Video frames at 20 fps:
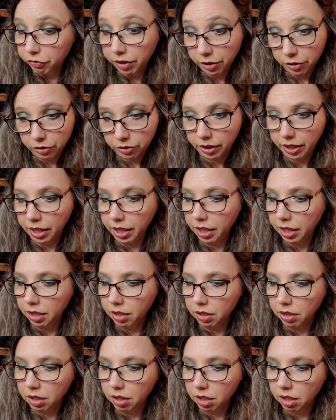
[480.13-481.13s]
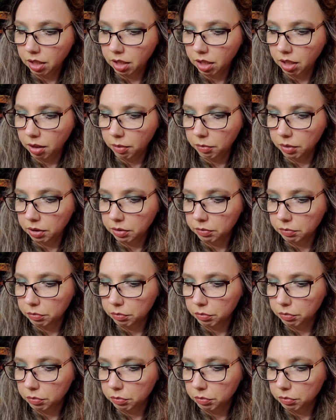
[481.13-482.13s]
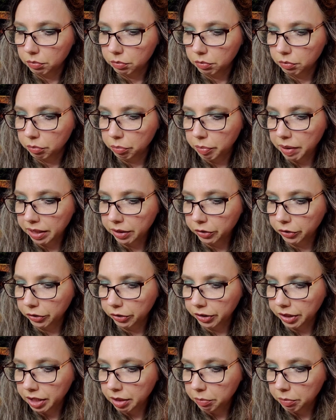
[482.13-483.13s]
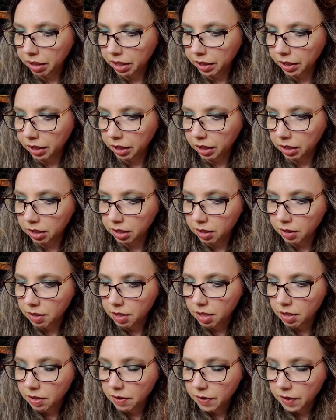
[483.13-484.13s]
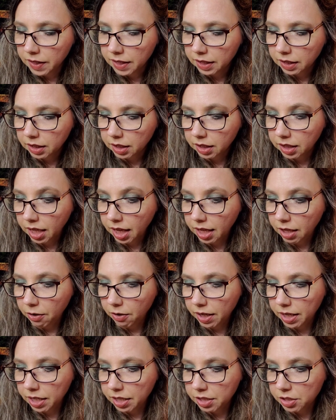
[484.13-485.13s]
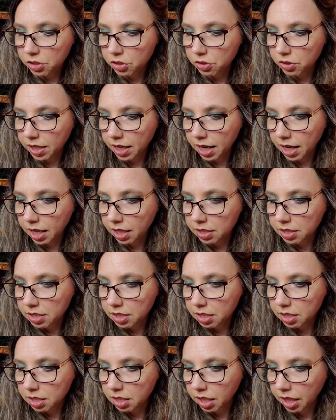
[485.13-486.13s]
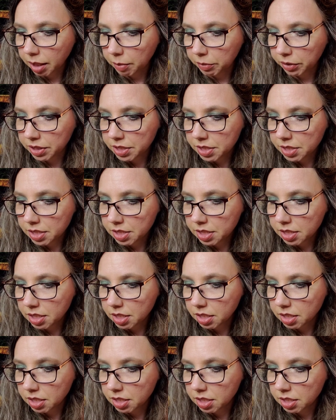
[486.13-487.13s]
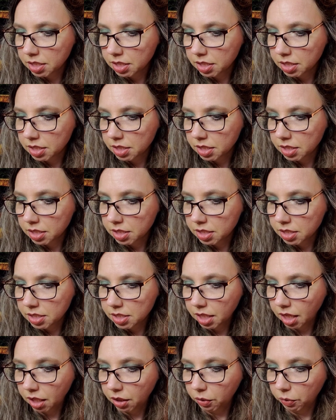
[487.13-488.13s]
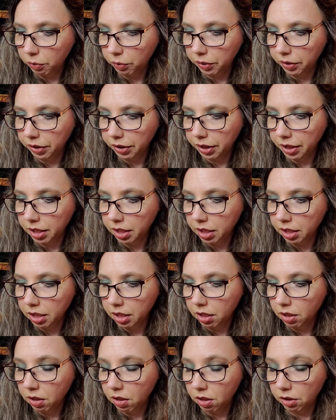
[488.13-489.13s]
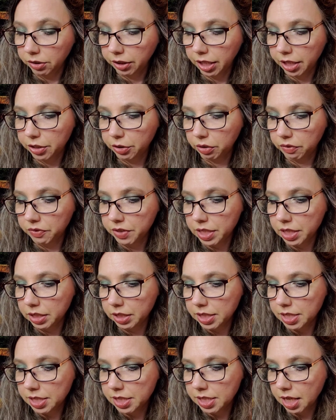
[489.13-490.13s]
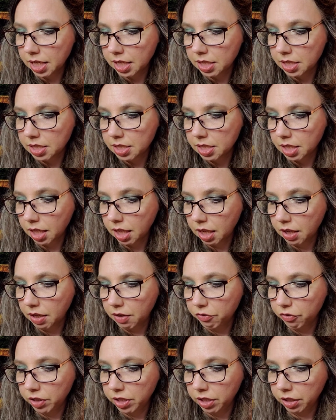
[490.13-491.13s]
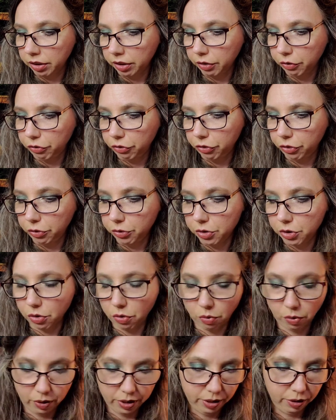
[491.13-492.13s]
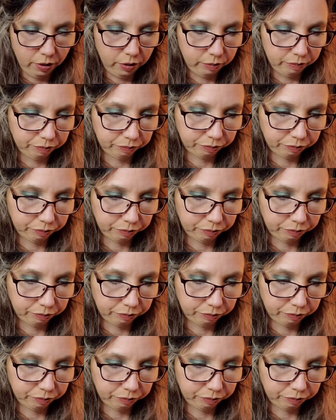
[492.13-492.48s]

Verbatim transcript: fair trade, um, butter, cacao extract, amyris sandalwood, all natural vanilla scent, vanilla fruit oil.